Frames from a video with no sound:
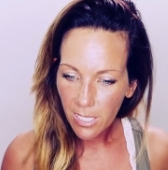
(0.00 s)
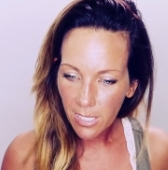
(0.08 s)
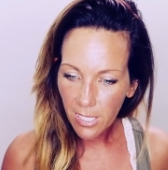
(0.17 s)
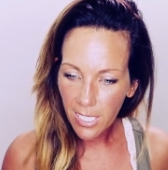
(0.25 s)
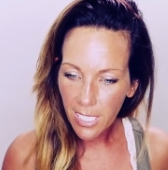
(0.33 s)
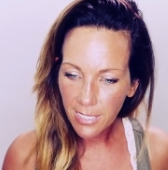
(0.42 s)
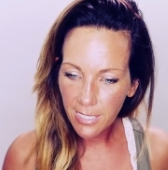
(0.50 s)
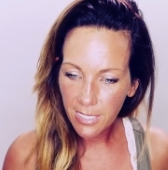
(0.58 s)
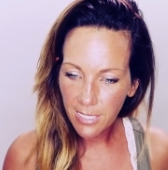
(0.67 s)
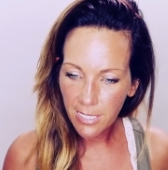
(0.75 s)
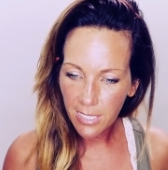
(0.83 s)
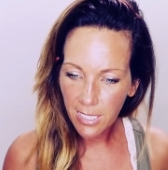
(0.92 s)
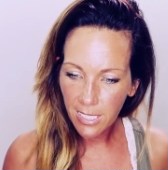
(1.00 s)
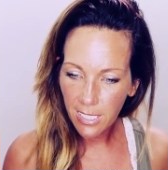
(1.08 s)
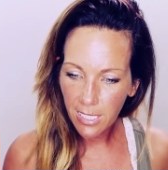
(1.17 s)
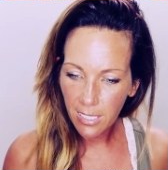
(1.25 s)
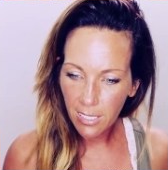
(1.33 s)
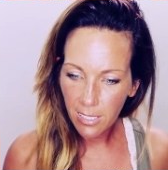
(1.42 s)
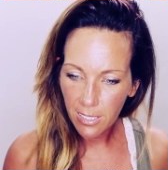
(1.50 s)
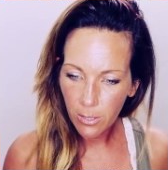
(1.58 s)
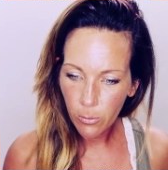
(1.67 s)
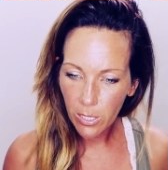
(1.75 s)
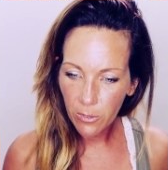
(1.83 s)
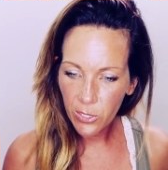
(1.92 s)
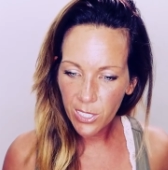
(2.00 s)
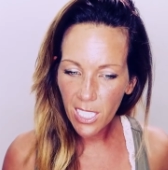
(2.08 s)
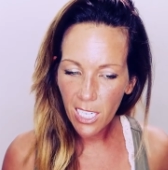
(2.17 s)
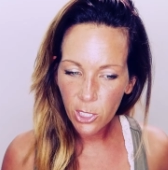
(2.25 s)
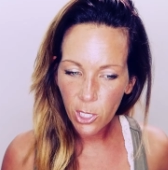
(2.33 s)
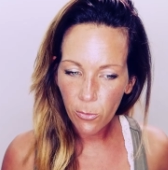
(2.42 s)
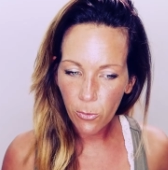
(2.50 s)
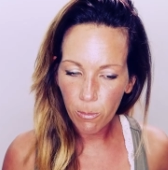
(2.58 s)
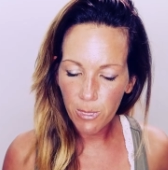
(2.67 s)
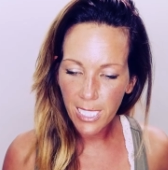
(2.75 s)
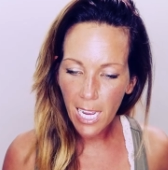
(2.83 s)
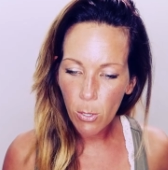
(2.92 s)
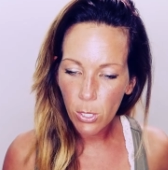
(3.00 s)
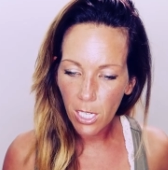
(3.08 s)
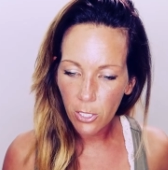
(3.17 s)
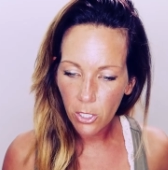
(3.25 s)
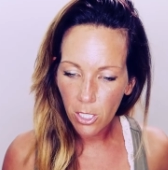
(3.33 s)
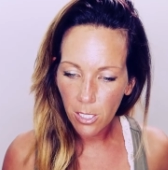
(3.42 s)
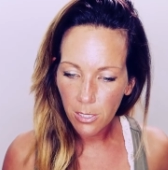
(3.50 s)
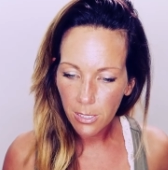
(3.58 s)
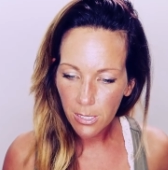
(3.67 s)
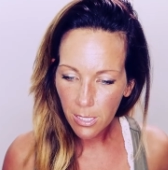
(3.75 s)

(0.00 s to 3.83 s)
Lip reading: Let's see. We have Sasha from Down Under.